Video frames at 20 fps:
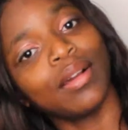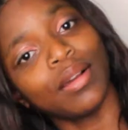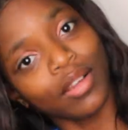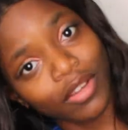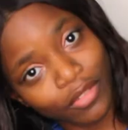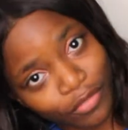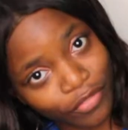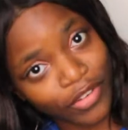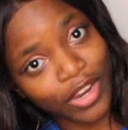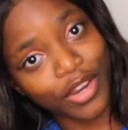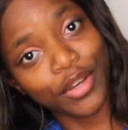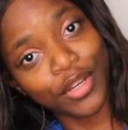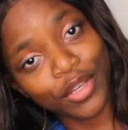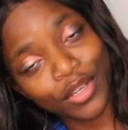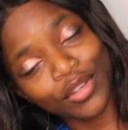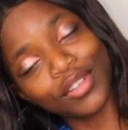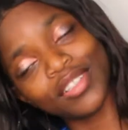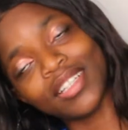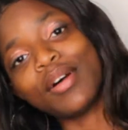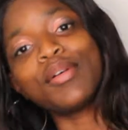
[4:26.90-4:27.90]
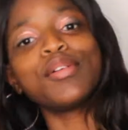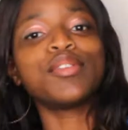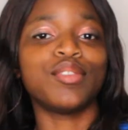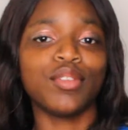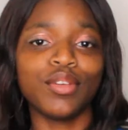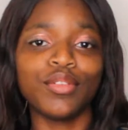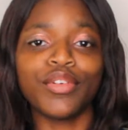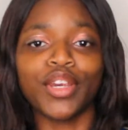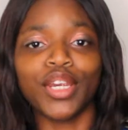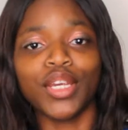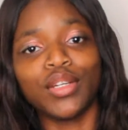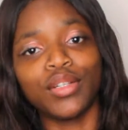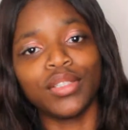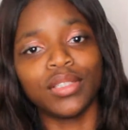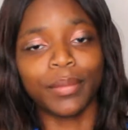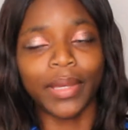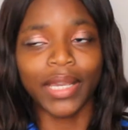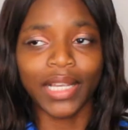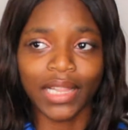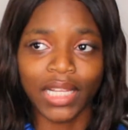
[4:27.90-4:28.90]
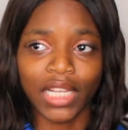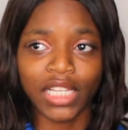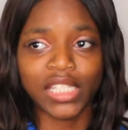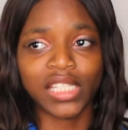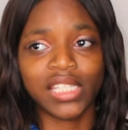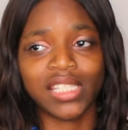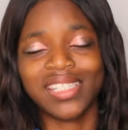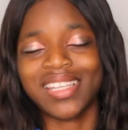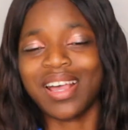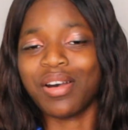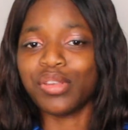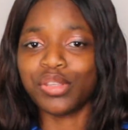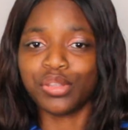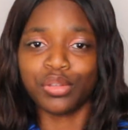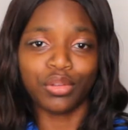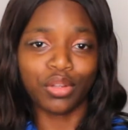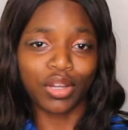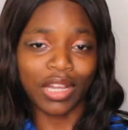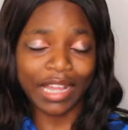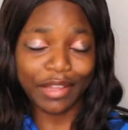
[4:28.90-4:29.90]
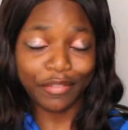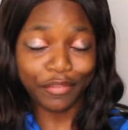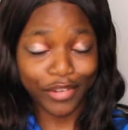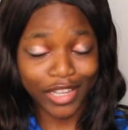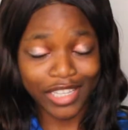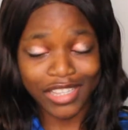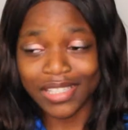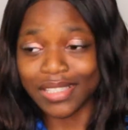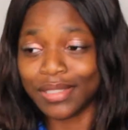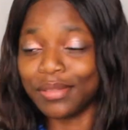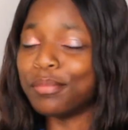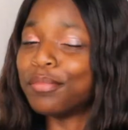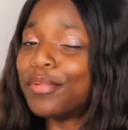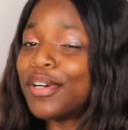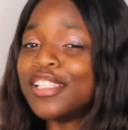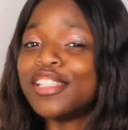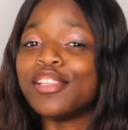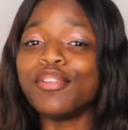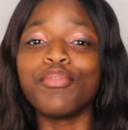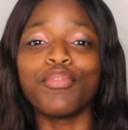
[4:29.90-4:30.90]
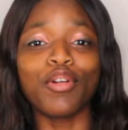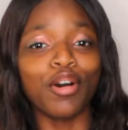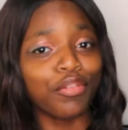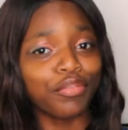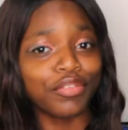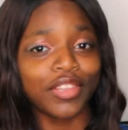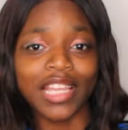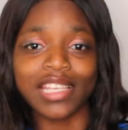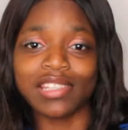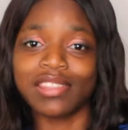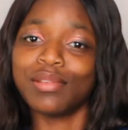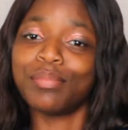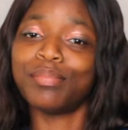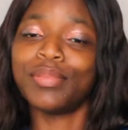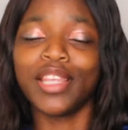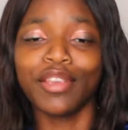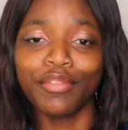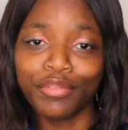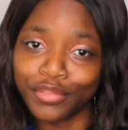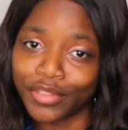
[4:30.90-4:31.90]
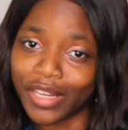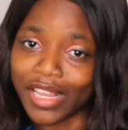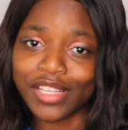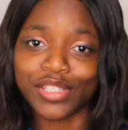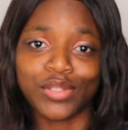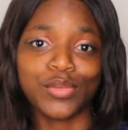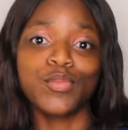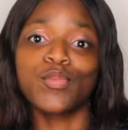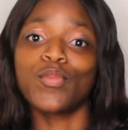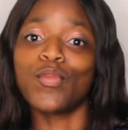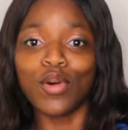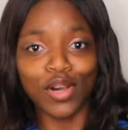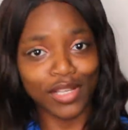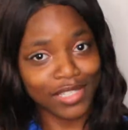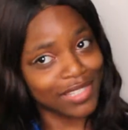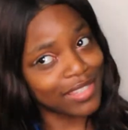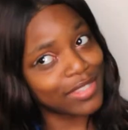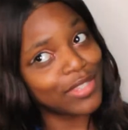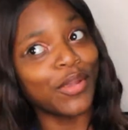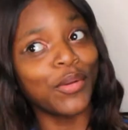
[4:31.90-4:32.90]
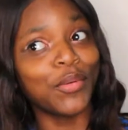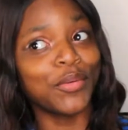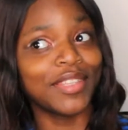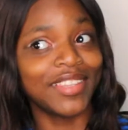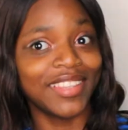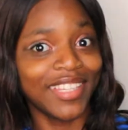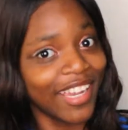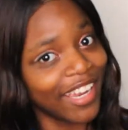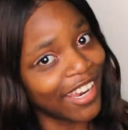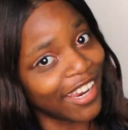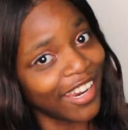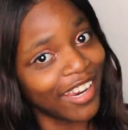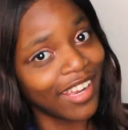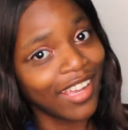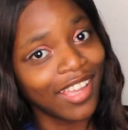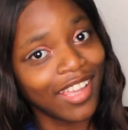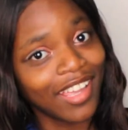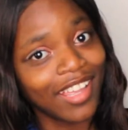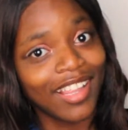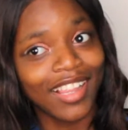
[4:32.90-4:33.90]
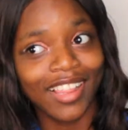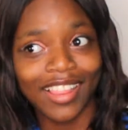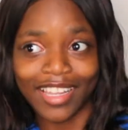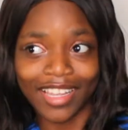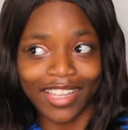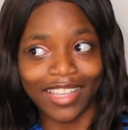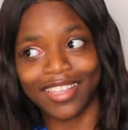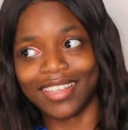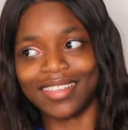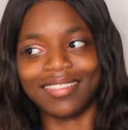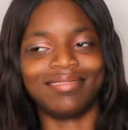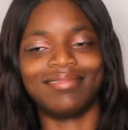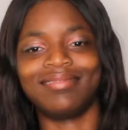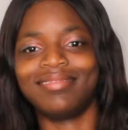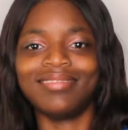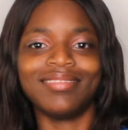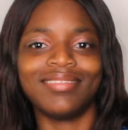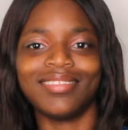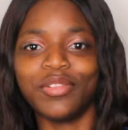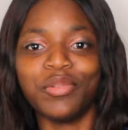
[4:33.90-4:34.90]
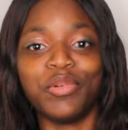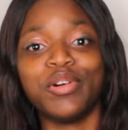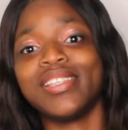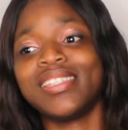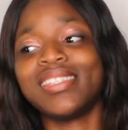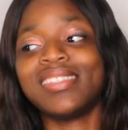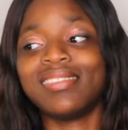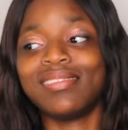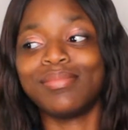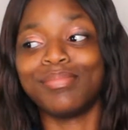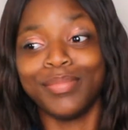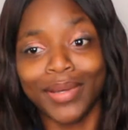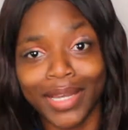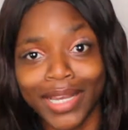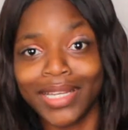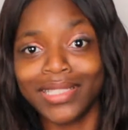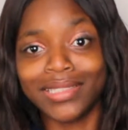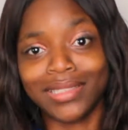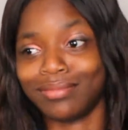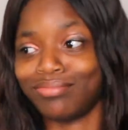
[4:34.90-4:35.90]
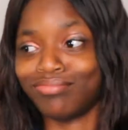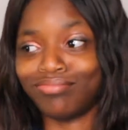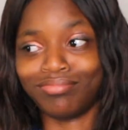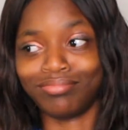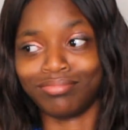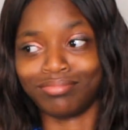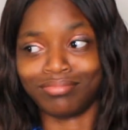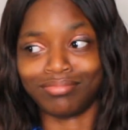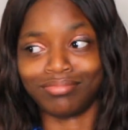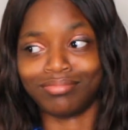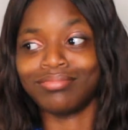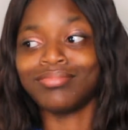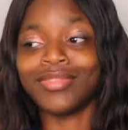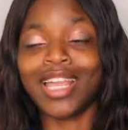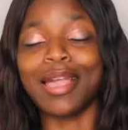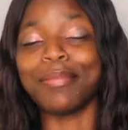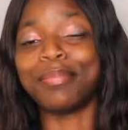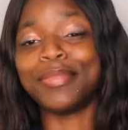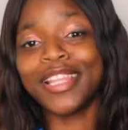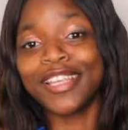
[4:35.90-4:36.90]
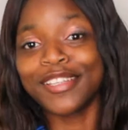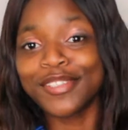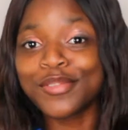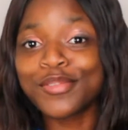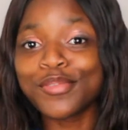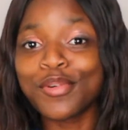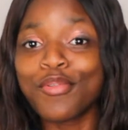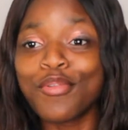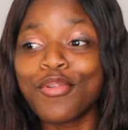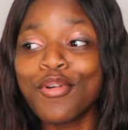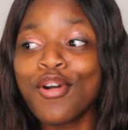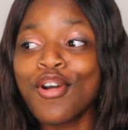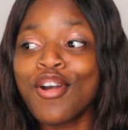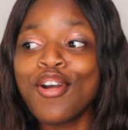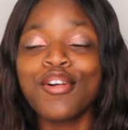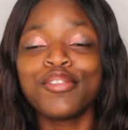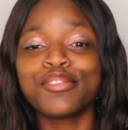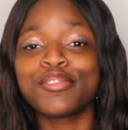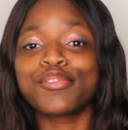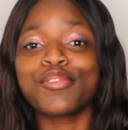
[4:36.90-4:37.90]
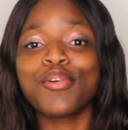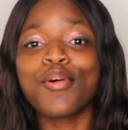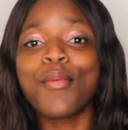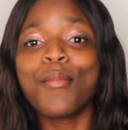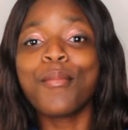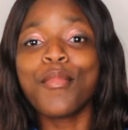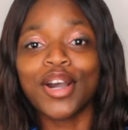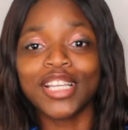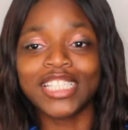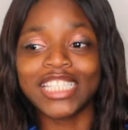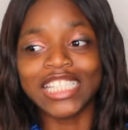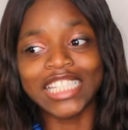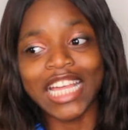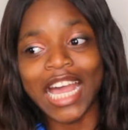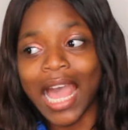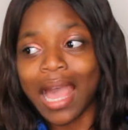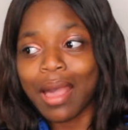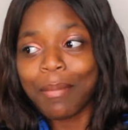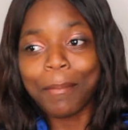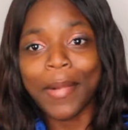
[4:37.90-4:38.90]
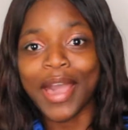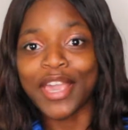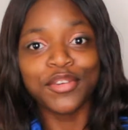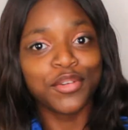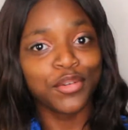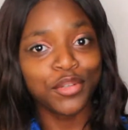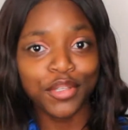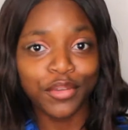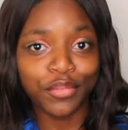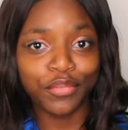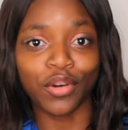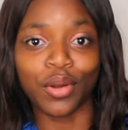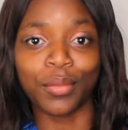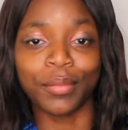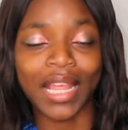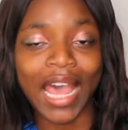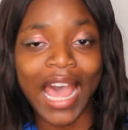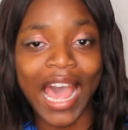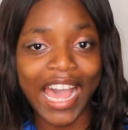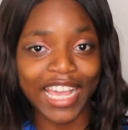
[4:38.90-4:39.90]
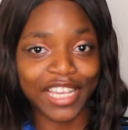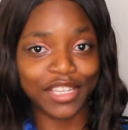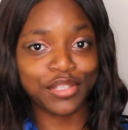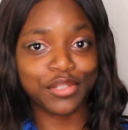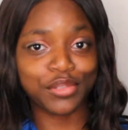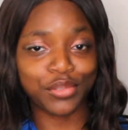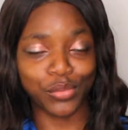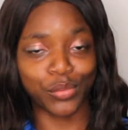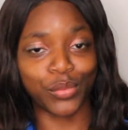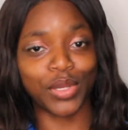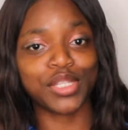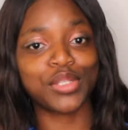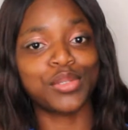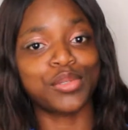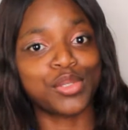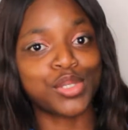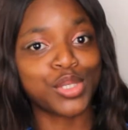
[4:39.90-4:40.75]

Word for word: very good i was doing very good in my classes i was no longer fighting but the roughness the playfulness was still there like it was bad i played so so much that my uniform that i used to wear to